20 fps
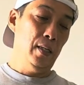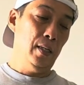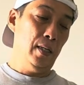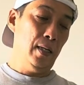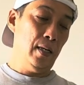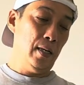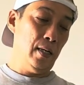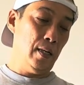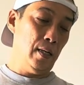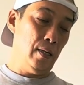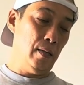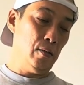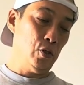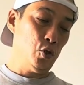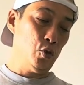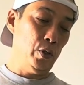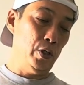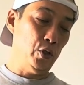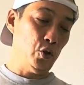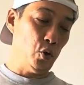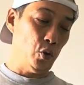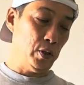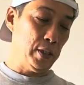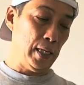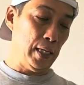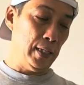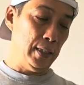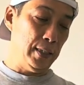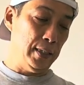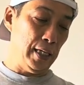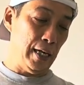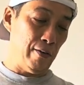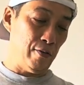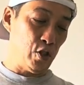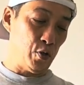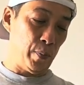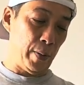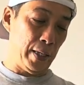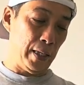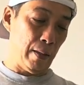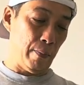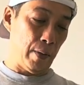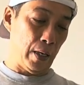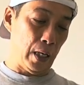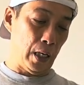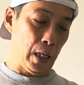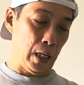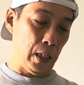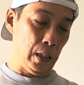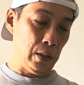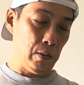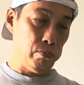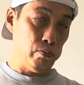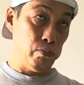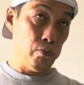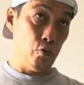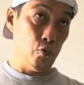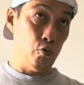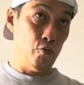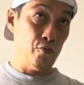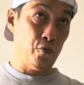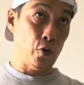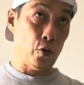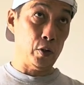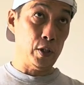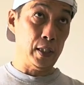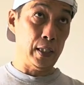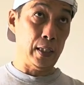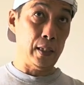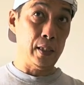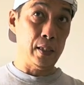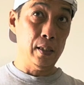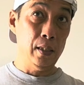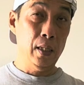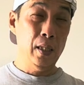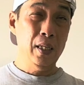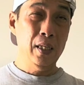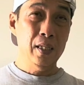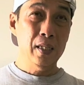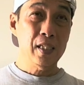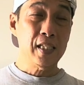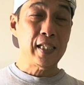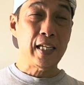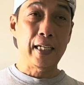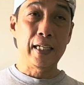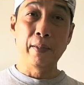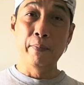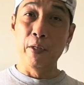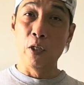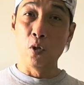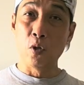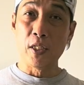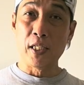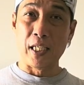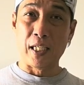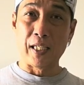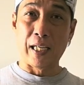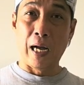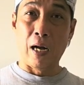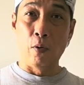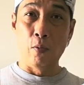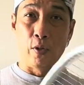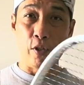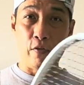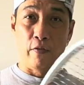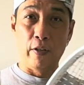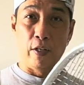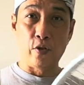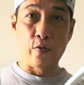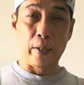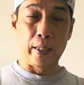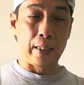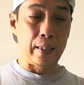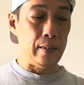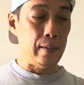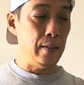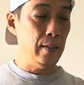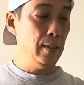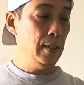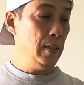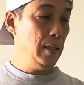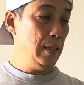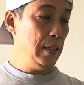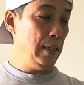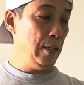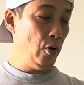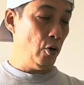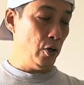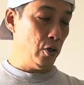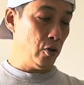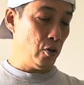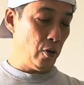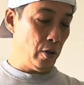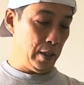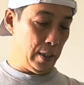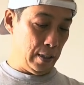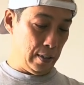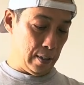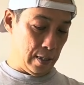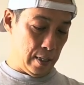so in totality, I've spent about 6, slightly below 6 hours with this racket on court.